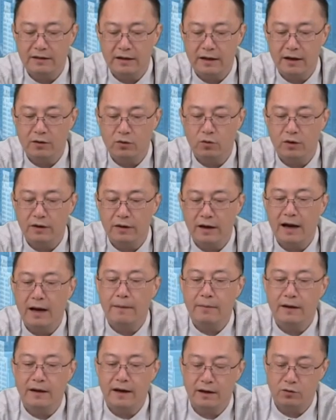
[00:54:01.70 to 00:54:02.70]
not going to
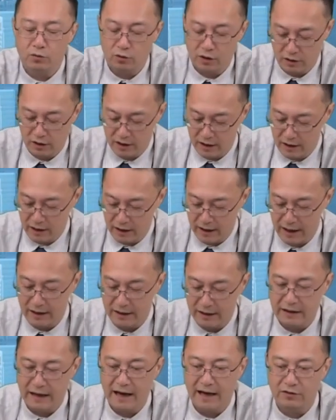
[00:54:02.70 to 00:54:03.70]
happen that quickly, and
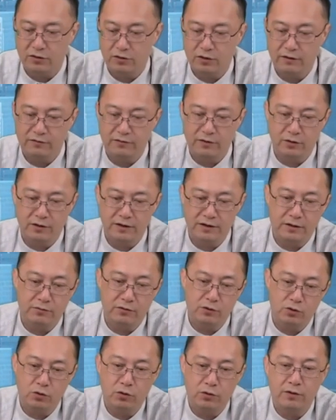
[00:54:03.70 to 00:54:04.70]
it's actually very
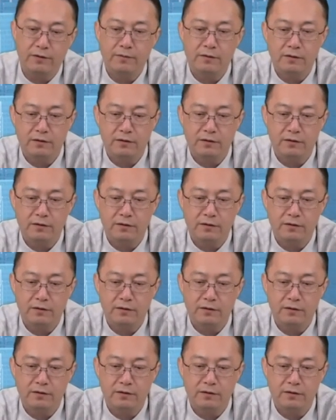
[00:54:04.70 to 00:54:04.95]
difficult.